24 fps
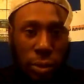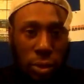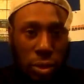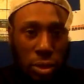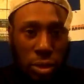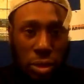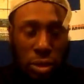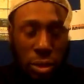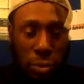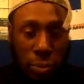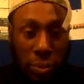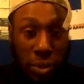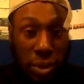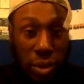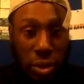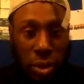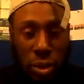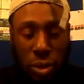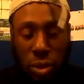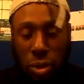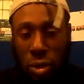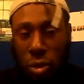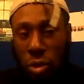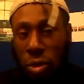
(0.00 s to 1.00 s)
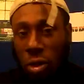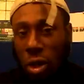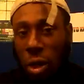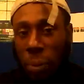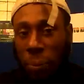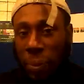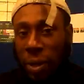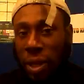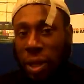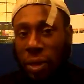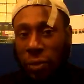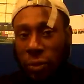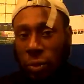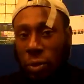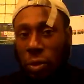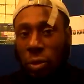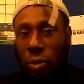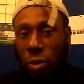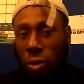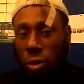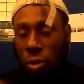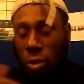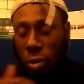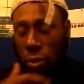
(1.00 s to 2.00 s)
This is a business, so you got to pay for the
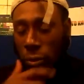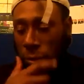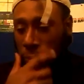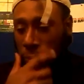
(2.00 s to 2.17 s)
court